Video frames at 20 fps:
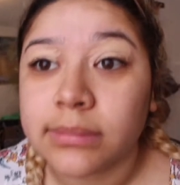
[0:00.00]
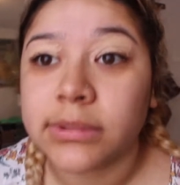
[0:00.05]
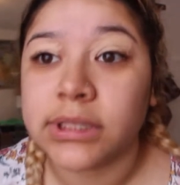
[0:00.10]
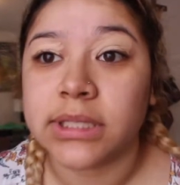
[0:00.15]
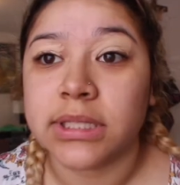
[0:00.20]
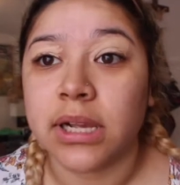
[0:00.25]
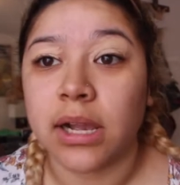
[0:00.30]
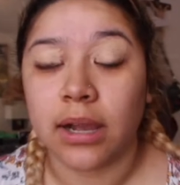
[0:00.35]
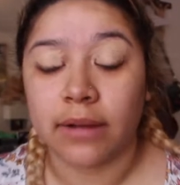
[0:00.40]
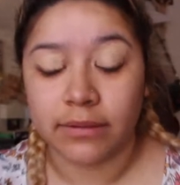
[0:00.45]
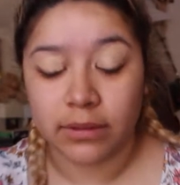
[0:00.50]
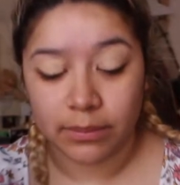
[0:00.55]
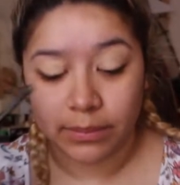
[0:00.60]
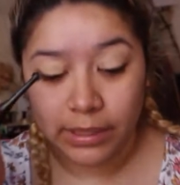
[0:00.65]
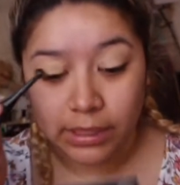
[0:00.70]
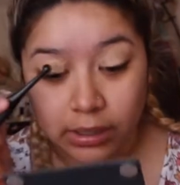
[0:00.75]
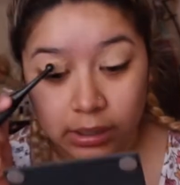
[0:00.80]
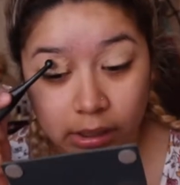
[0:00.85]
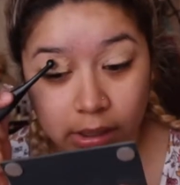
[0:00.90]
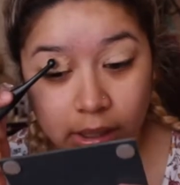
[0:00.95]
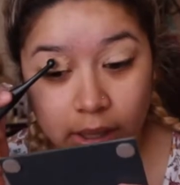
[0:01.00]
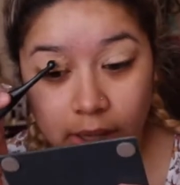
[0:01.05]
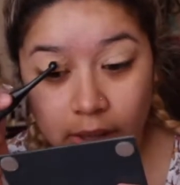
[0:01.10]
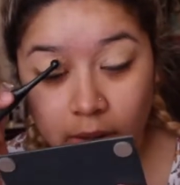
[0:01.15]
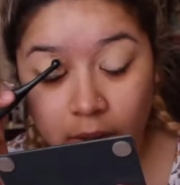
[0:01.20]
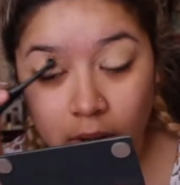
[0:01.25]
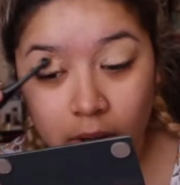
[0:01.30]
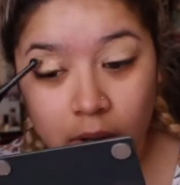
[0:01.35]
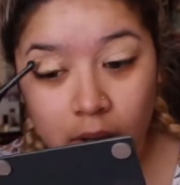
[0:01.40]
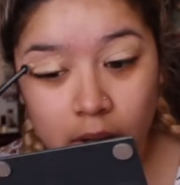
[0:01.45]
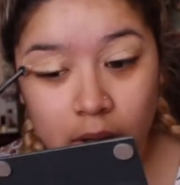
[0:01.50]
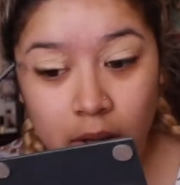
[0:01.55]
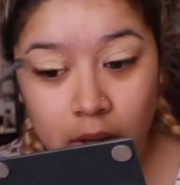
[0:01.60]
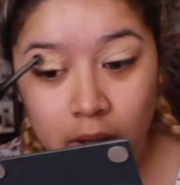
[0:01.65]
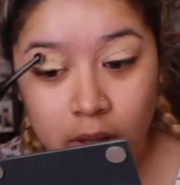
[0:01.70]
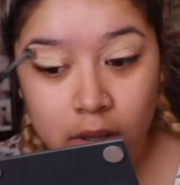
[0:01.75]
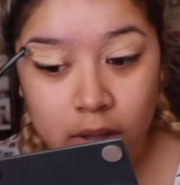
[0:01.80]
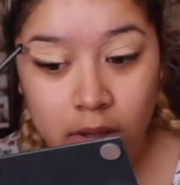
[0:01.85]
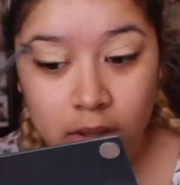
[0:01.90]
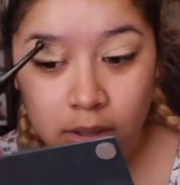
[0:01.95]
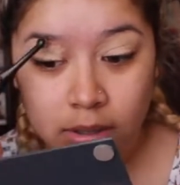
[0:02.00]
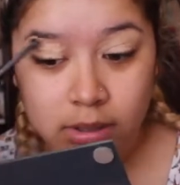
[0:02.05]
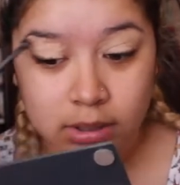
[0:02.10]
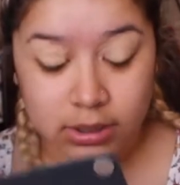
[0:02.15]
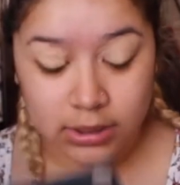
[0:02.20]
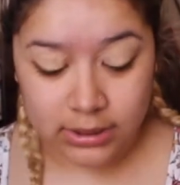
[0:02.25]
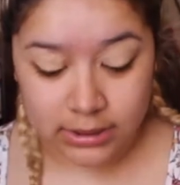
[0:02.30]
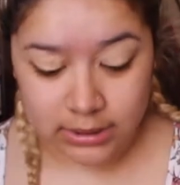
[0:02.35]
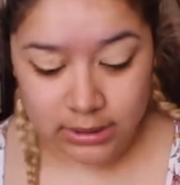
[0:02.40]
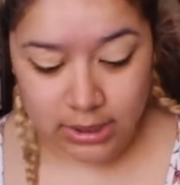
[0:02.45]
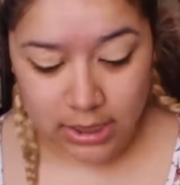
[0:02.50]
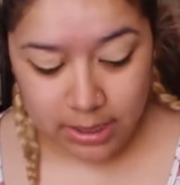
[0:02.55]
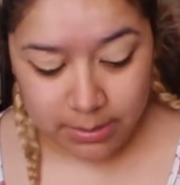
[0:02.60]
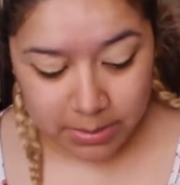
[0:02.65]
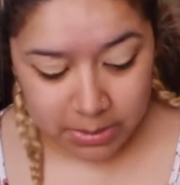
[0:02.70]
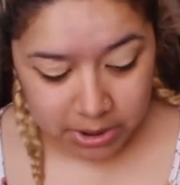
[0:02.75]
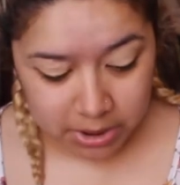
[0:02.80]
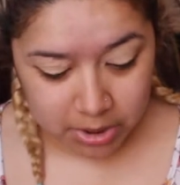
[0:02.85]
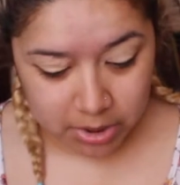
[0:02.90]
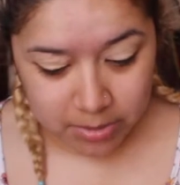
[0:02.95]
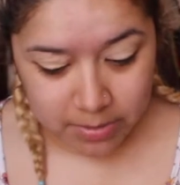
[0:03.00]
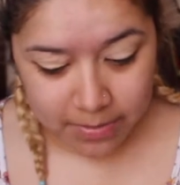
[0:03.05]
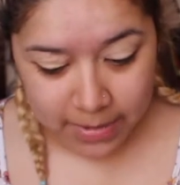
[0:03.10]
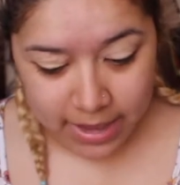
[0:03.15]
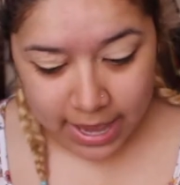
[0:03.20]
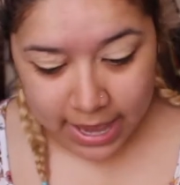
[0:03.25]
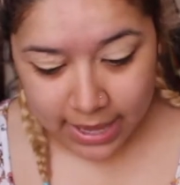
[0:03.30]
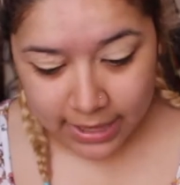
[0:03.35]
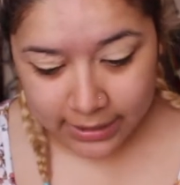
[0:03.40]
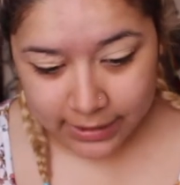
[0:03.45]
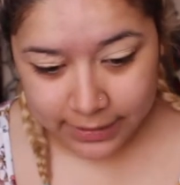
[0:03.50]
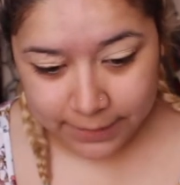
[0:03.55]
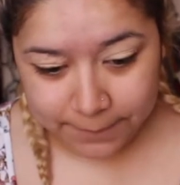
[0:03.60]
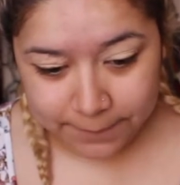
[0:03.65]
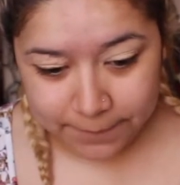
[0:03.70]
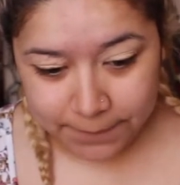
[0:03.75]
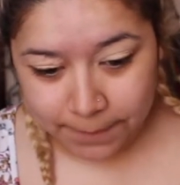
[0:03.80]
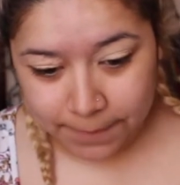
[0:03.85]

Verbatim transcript: does not have to be neat at all, because I'm gonna go back